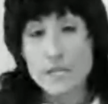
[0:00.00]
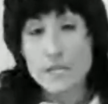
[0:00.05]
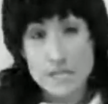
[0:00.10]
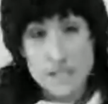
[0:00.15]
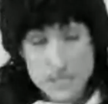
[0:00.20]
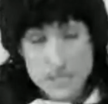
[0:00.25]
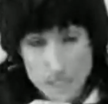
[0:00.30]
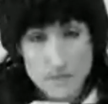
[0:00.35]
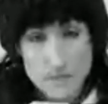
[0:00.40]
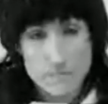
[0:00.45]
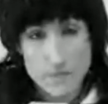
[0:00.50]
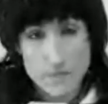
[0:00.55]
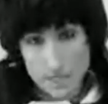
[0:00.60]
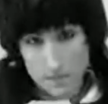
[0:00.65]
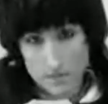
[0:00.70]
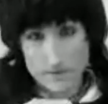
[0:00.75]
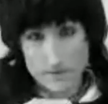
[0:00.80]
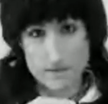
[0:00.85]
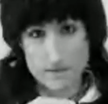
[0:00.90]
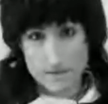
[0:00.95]
into something
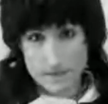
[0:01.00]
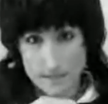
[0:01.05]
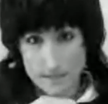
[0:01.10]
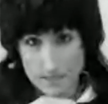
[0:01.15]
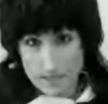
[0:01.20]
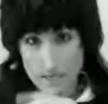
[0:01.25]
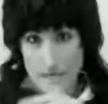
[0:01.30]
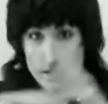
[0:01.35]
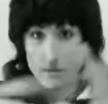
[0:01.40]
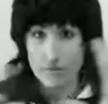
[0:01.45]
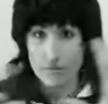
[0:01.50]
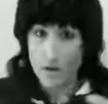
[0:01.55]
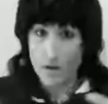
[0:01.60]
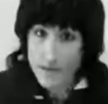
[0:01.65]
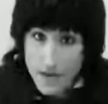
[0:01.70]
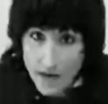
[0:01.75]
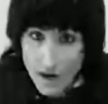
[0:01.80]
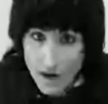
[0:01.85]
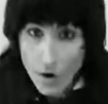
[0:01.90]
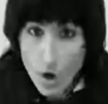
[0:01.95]
else. Okay, and
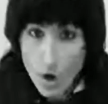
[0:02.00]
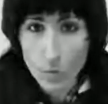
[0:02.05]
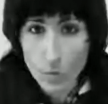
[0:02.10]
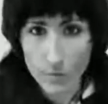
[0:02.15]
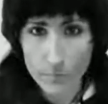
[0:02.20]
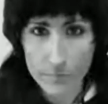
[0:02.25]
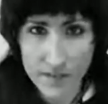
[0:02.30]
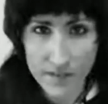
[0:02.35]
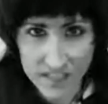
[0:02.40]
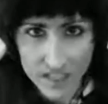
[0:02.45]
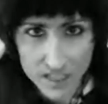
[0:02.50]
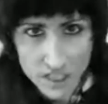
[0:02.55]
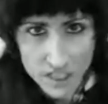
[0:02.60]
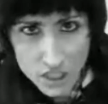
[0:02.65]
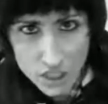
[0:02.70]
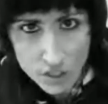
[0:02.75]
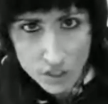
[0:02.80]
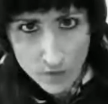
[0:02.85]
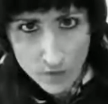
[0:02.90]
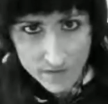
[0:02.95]
right now we're peeking
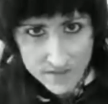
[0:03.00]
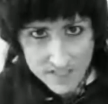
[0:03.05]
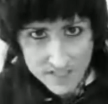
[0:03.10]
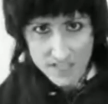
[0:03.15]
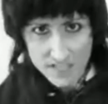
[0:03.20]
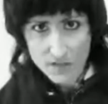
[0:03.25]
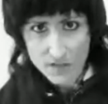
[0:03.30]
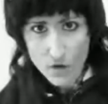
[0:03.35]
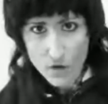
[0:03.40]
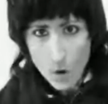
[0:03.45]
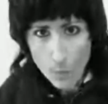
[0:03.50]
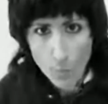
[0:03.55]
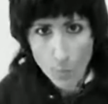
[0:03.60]
at UFC